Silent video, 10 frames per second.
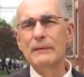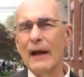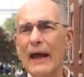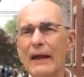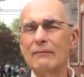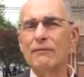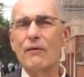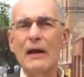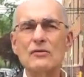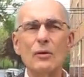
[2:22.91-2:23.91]
you know, I had
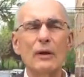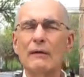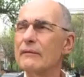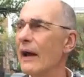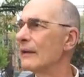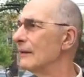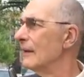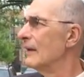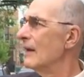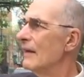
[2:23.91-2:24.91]
friends who lived on
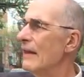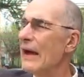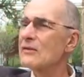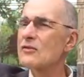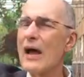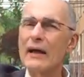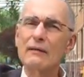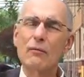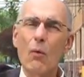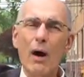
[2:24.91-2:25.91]
that side
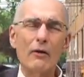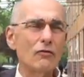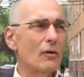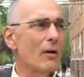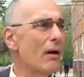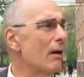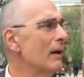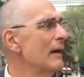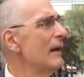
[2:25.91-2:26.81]
of Washtenaw,